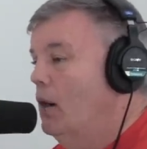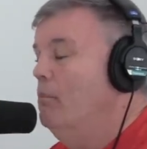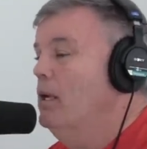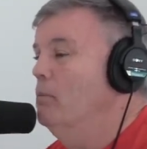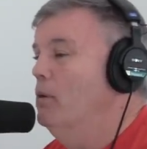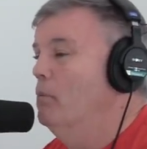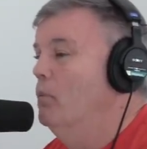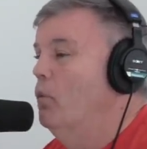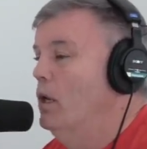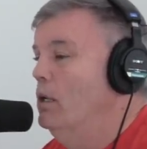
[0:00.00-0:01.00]
I'll make him
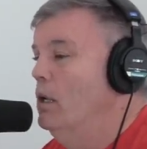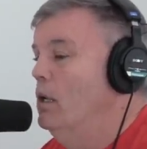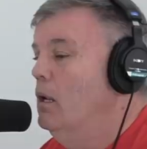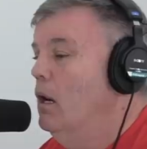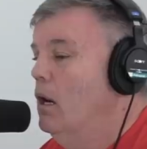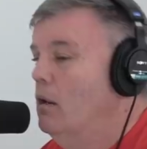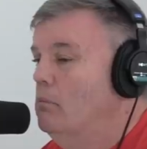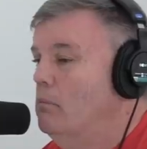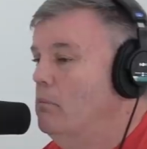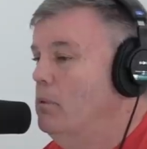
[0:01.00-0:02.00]
number one
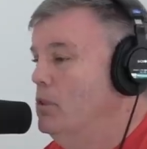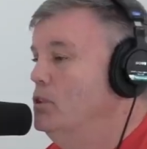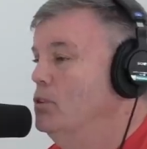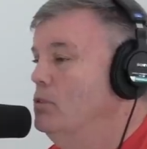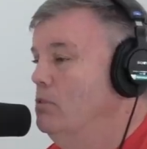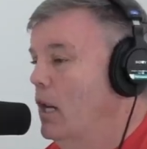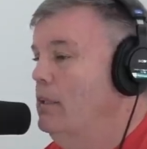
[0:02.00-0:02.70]
um, because he,